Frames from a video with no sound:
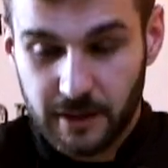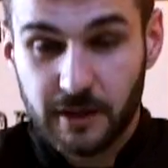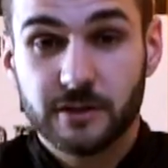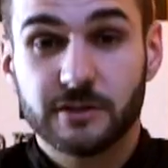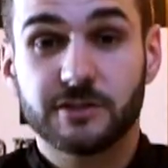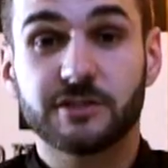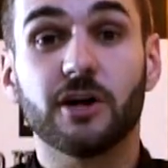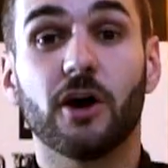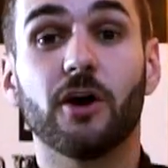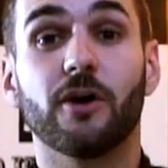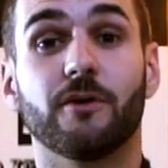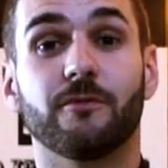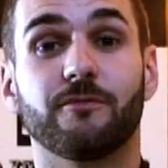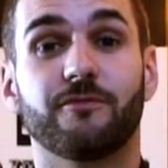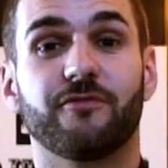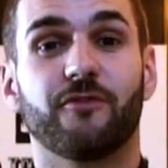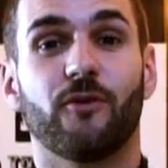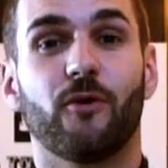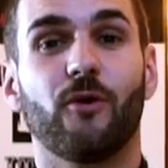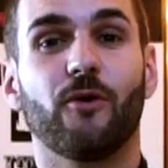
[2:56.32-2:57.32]
So,
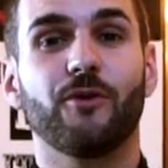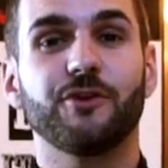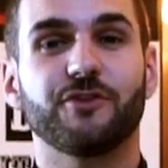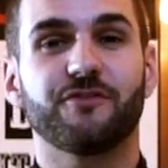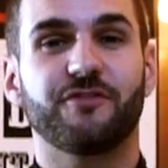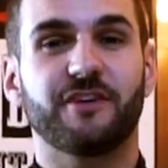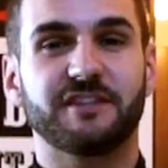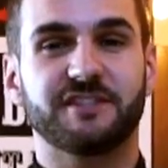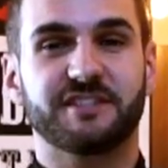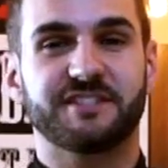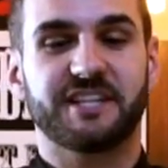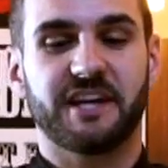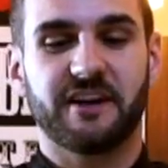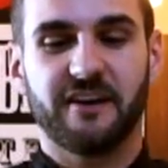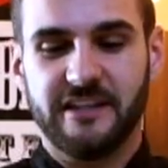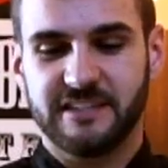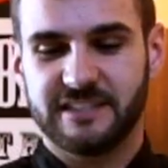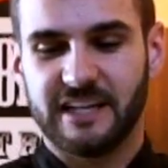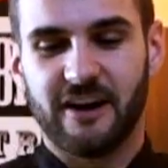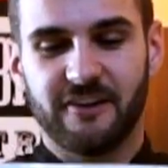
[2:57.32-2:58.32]
for all you
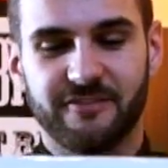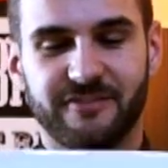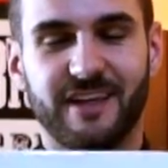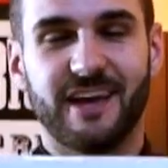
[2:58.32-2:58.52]
vegetarians out